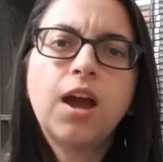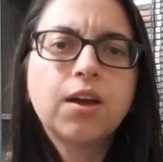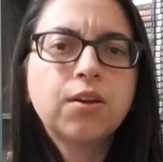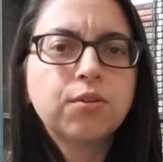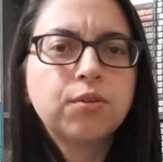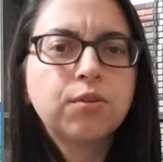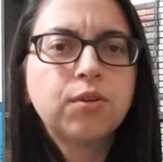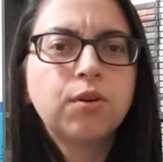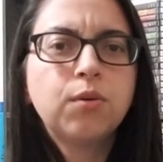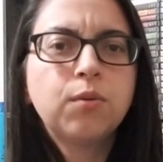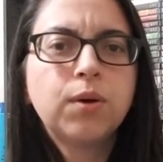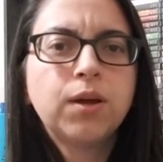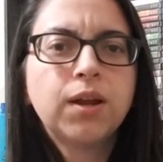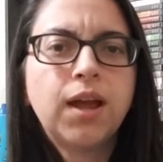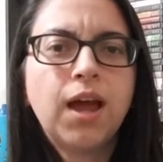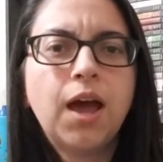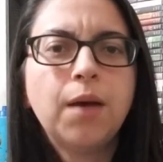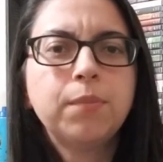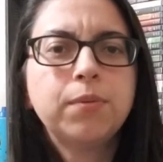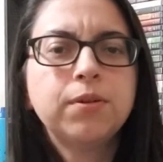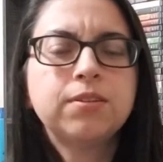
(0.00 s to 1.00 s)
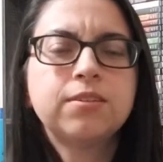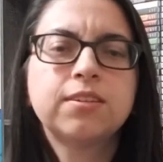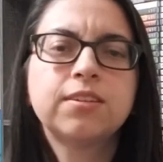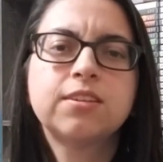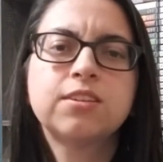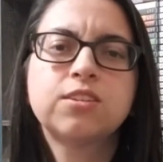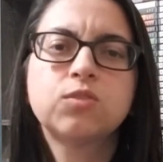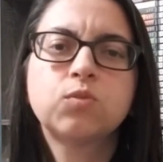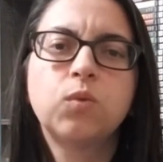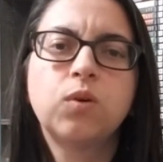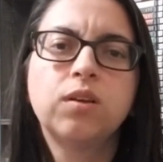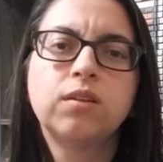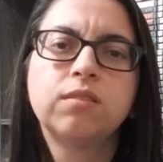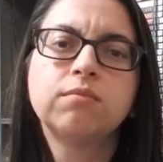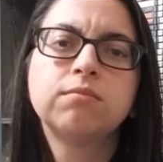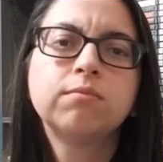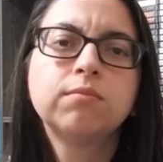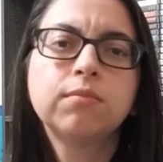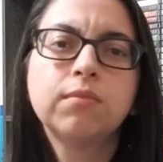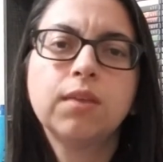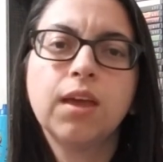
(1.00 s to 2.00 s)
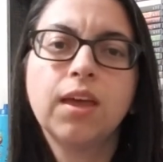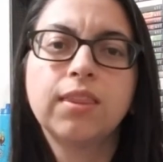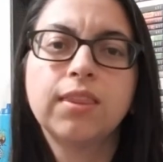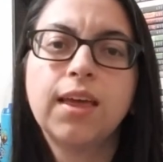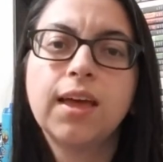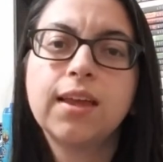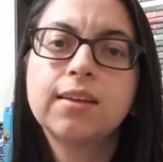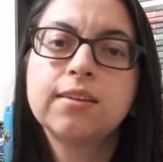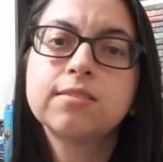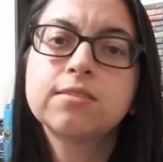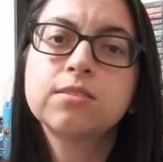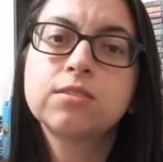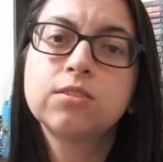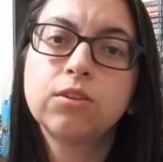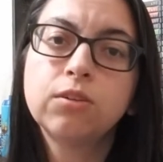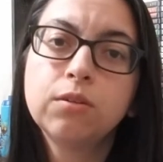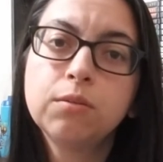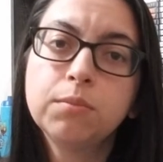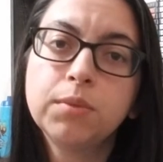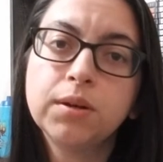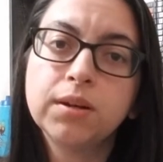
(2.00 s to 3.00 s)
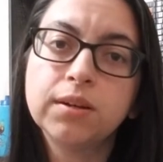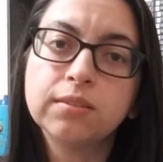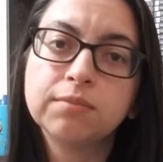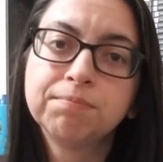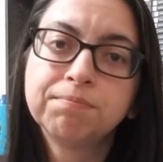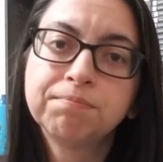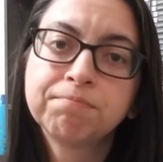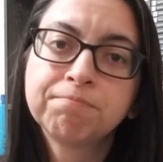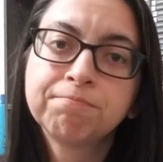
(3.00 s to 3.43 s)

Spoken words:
I don't know what happened to this one, and that is Tomba.